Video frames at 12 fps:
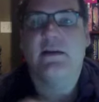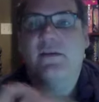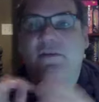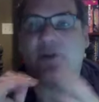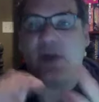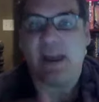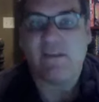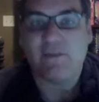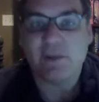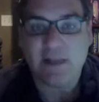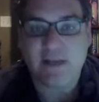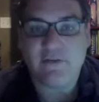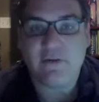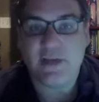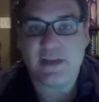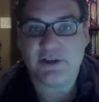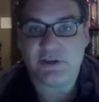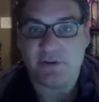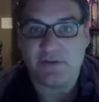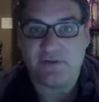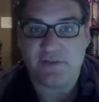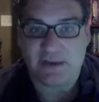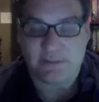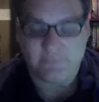for every level that you
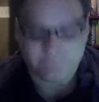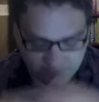defeat.